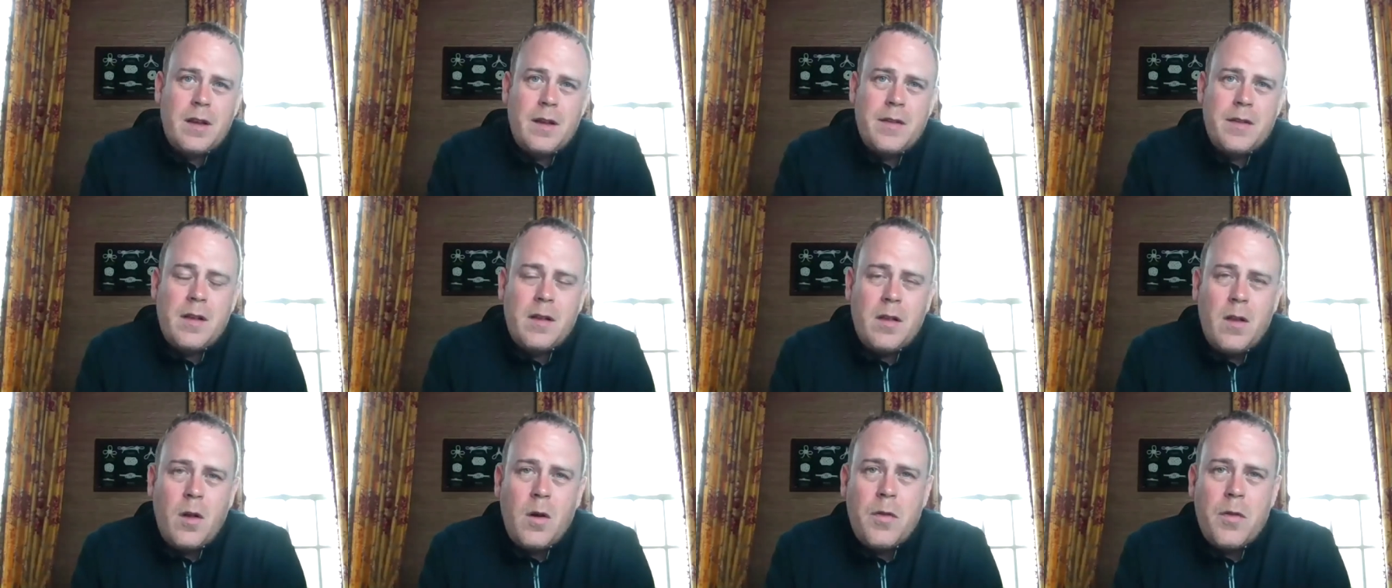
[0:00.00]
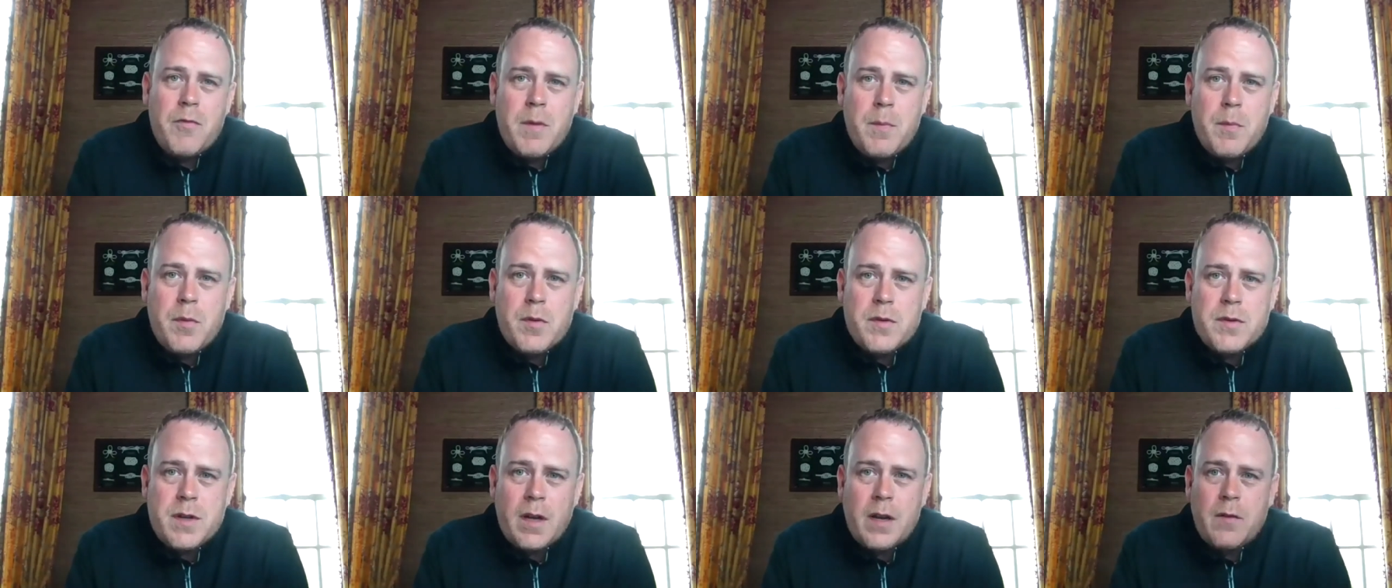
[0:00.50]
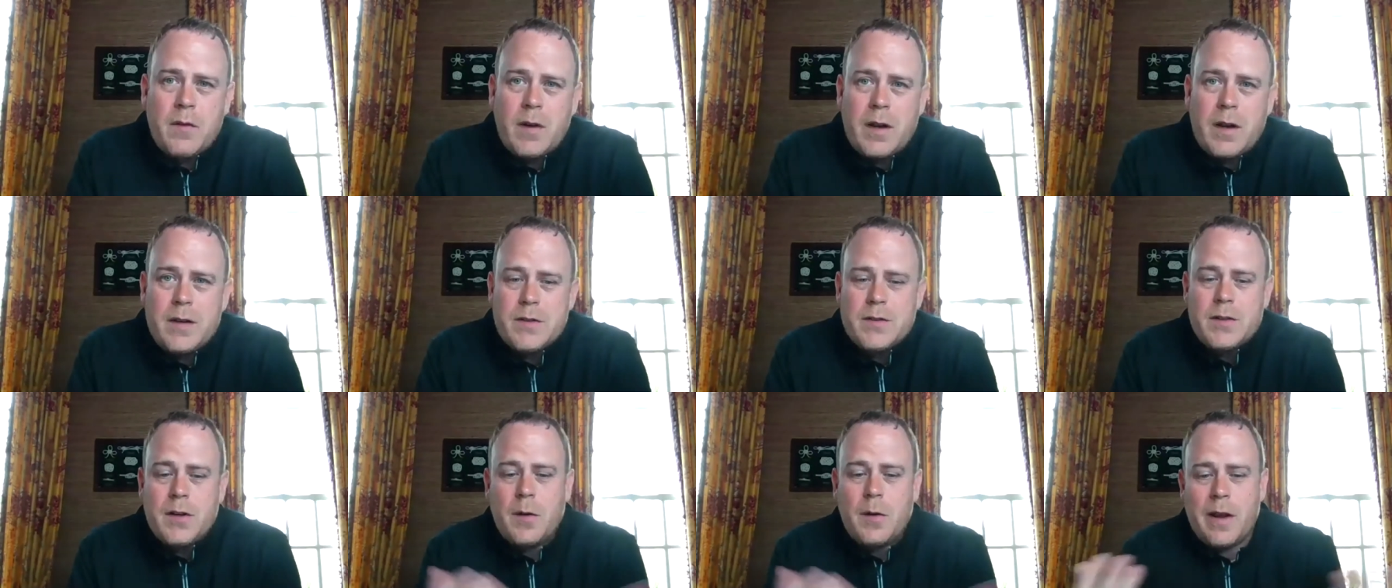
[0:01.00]
and the low three percent
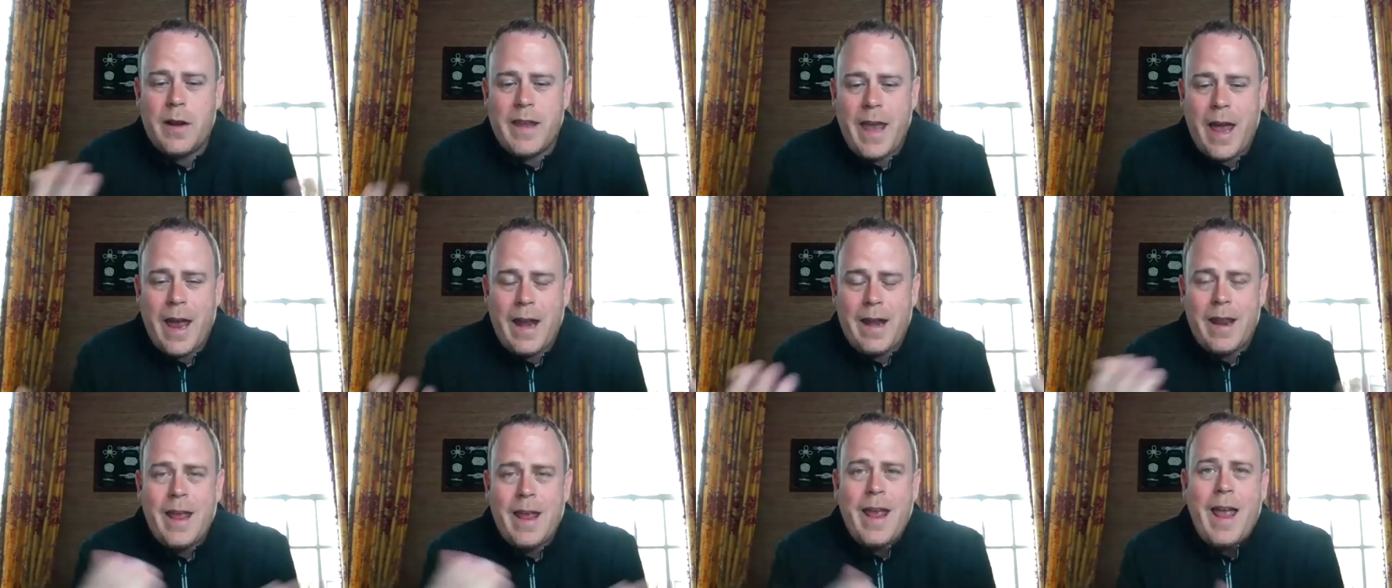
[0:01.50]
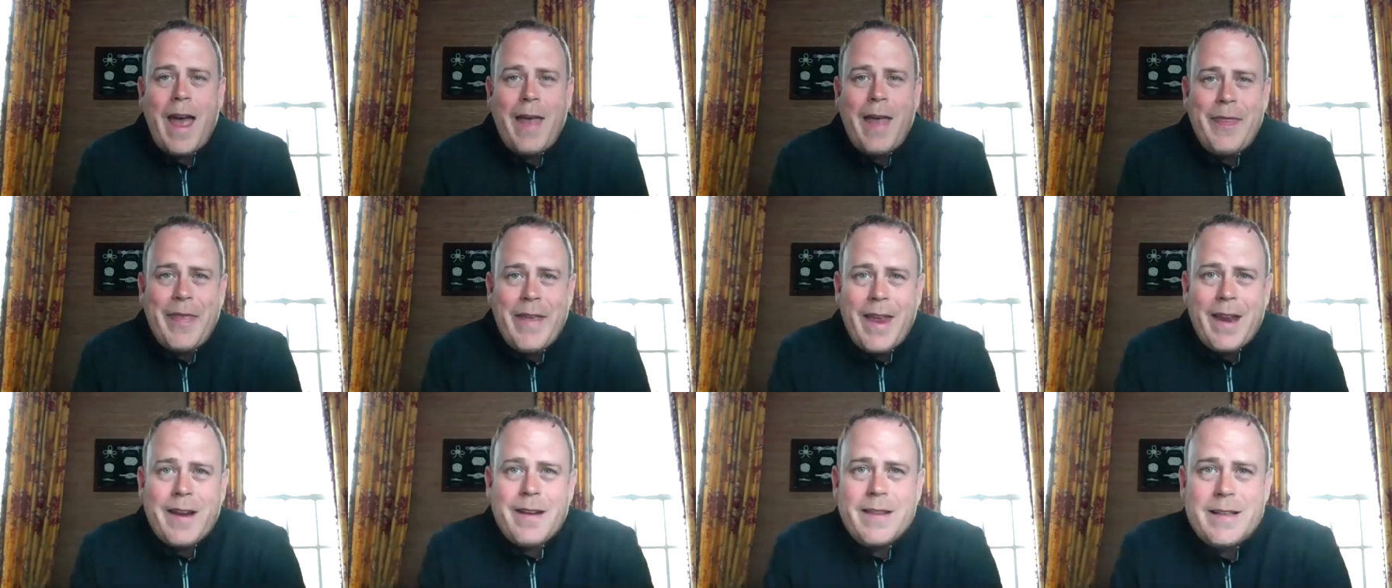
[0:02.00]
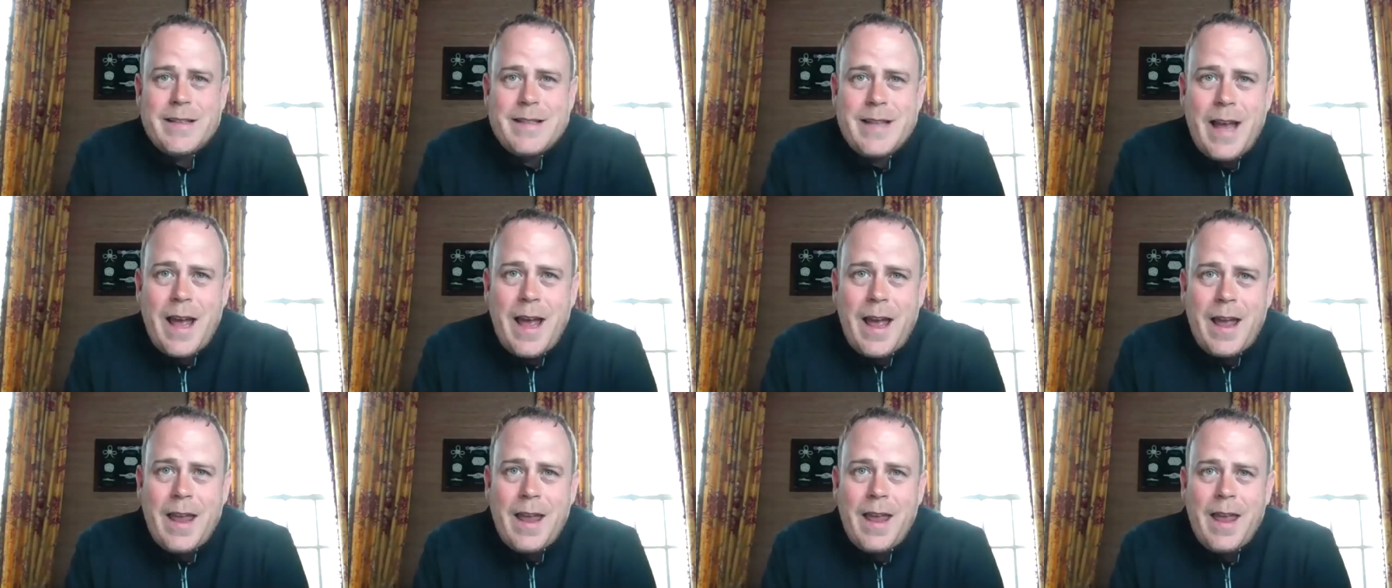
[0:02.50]
So again, at the end of the
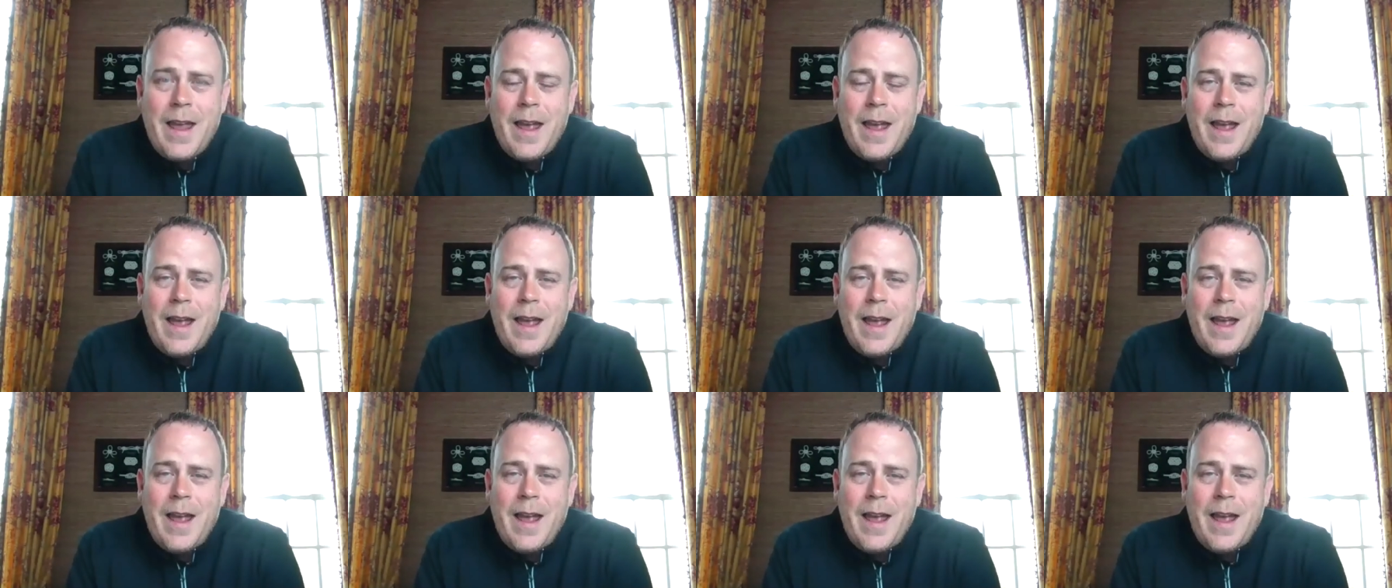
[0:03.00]
day,